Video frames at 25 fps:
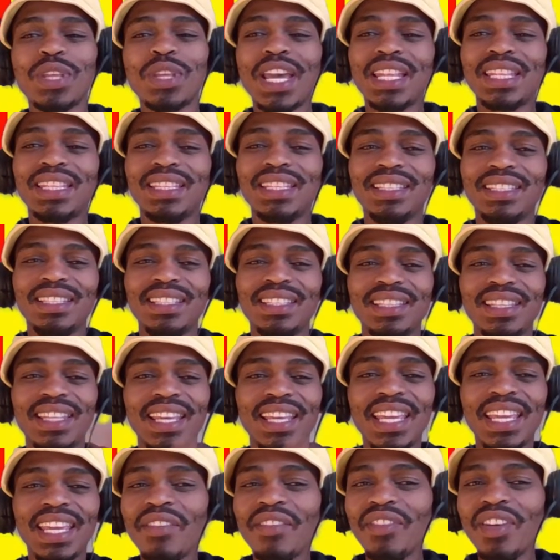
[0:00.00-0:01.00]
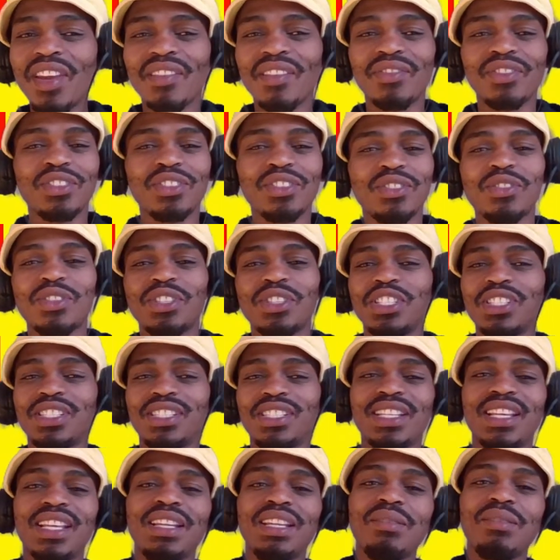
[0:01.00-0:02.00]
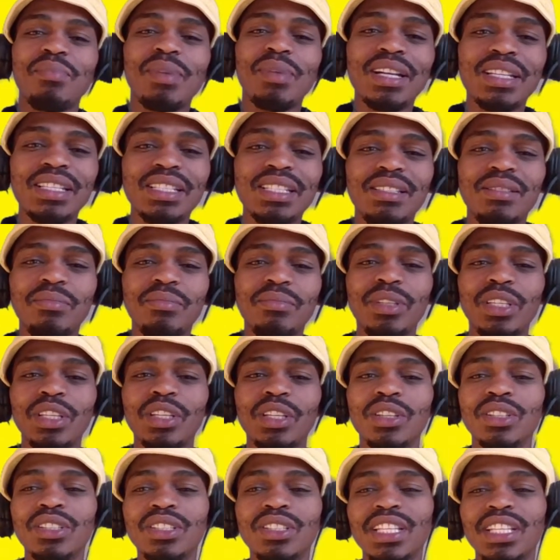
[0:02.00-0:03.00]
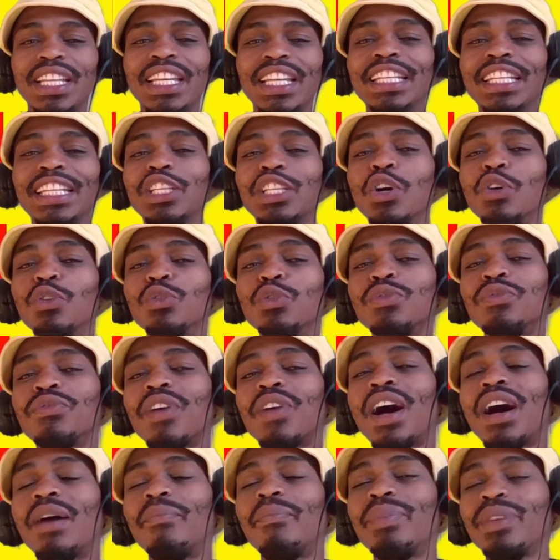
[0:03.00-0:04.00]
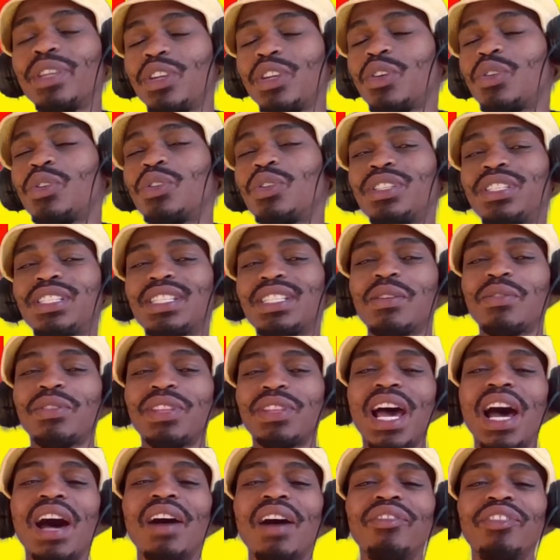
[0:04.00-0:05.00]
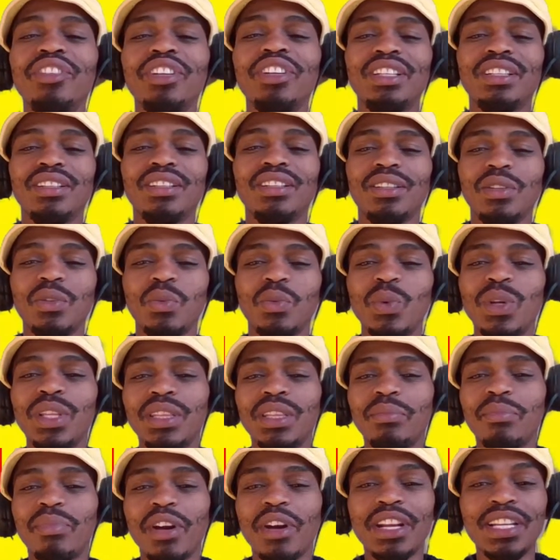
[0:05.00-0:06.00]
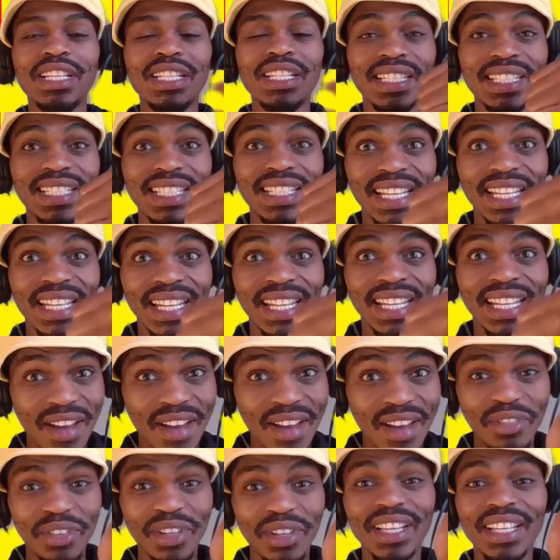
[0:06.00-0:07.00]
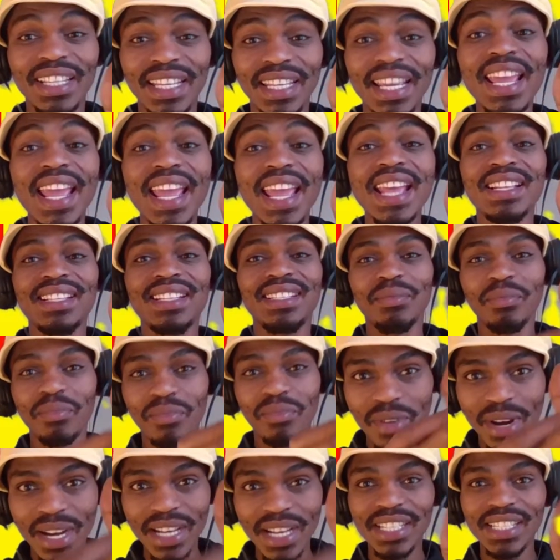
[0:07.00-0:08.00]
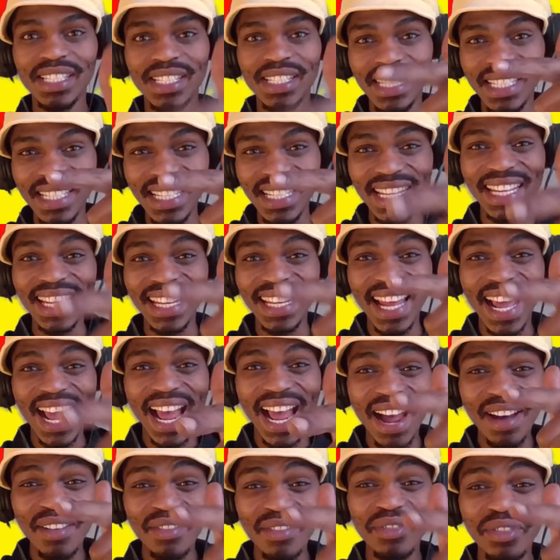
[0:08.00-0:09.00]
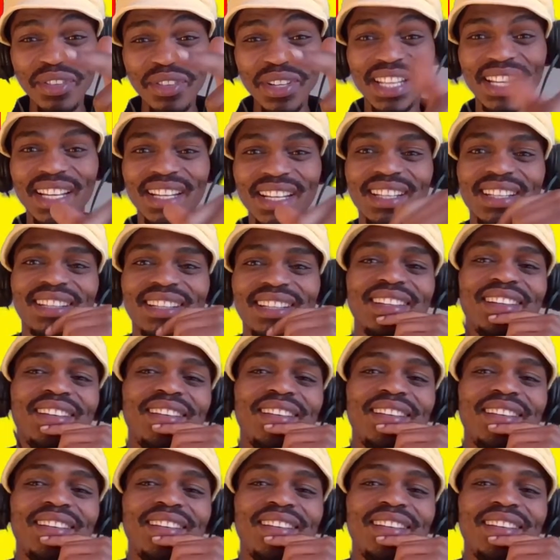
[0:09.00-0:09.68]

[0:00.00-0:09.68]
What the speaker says: that the EFF is not just any party, because it goes far beyond South Africa with branches in Africa. Yes, branches in Africa.